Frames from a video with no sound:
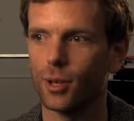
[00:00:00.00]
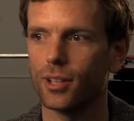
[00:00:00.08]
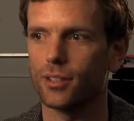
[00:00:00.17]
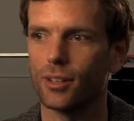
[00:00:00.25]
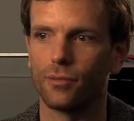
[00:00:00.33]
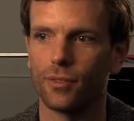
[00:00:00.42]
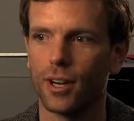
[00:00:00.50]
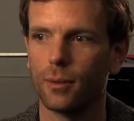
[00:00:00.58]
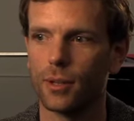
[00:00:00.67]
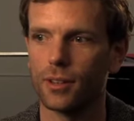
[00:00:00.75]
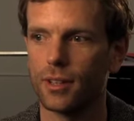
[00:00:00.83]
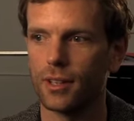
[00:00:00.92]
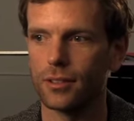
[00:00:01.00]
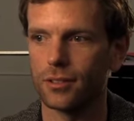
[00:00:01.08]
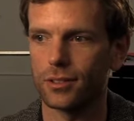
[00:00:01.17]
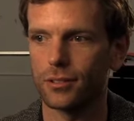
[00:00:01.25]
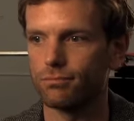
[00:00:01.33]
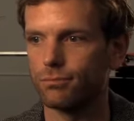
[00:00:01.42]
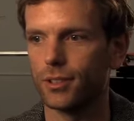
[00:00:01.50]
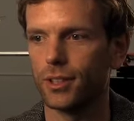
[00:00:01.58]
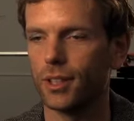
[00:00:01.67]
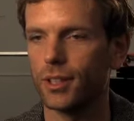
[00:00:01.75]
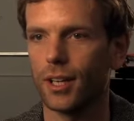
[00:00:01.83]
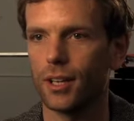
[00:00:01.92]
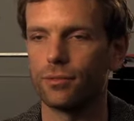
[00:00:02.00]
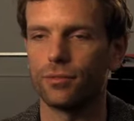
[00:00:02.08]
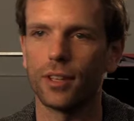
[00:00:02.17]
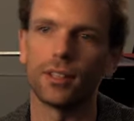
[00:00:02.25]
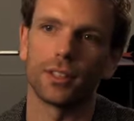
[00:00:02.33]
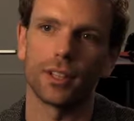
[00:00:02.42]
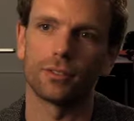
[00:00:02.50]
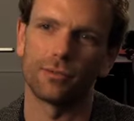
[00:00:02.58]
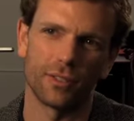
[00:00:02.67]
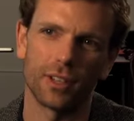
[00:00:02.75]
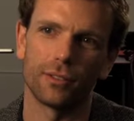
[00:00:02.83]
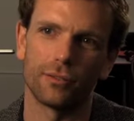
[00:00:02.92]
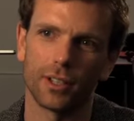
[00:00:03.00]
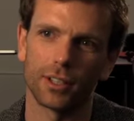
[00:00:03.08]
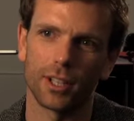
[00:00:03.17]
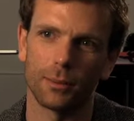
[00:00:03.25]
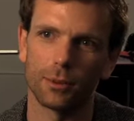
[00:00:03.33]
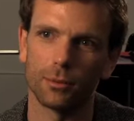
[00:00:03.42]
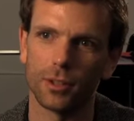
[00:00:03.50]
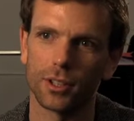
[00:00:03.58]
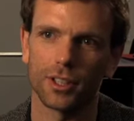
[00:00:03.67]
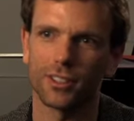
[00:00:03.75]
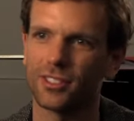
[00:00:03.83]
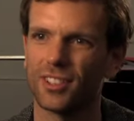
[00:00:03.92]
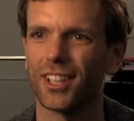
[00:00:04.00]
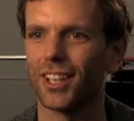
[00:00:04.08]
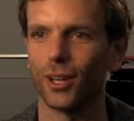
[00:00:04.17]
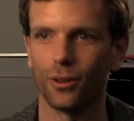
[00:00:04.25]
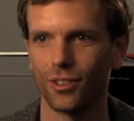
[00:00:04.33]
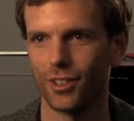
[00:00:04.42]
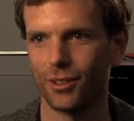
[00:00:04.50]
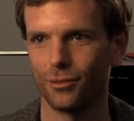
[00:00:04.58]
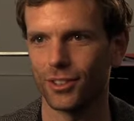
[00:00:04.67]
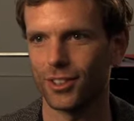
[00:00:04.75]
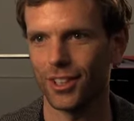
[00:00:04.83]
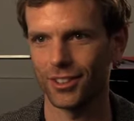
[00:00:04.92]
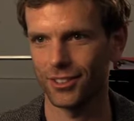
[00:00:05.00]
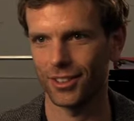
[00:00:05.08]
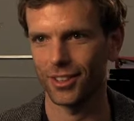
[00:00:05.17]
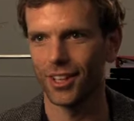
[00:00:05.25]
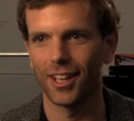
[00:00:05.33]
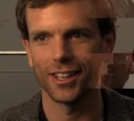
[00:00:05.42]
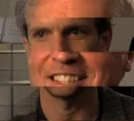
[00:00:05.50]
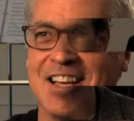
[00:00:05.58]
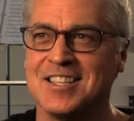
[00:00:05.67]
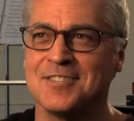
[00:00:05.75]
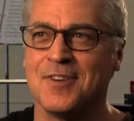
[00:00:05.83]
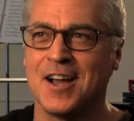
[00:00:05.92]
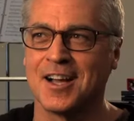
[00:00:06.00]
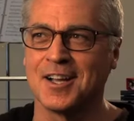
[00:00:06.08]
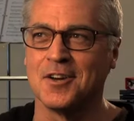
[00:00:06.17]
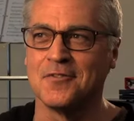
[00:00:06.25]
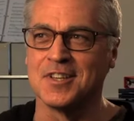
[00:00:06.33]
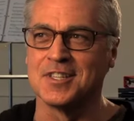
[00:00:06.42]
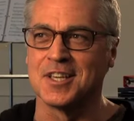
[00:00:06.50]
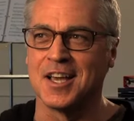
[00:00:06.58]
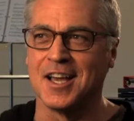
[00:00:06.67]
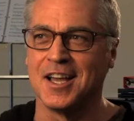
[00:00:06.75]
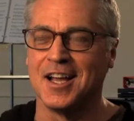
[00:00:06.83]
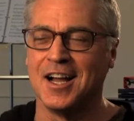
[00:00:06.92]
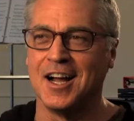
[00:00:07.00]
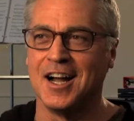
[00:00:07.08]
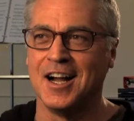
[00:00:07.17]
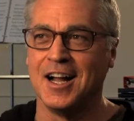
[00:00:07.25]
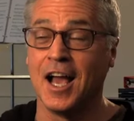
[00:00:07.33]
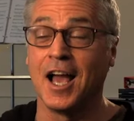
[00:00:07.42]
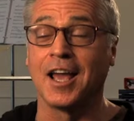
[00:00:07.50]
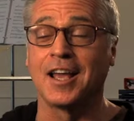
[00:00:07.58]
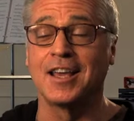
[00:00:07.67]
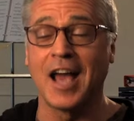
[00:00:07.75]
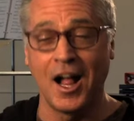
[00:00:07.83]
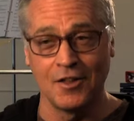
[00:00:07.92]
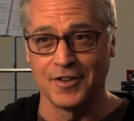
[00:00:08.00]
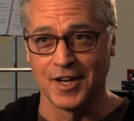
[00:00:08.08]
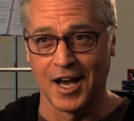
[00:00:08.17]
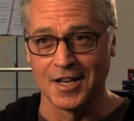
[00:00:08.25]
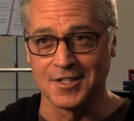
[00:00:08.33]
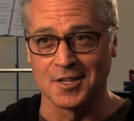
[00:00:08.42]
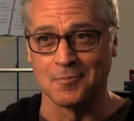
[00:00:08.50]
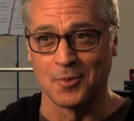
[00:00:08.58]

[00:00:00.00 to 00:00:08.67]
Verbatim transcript: creates an environment that is really kind of fun. To, it's very fun to come to work. He's singing over there, for God's sake. Des Makanov is a a galvanizing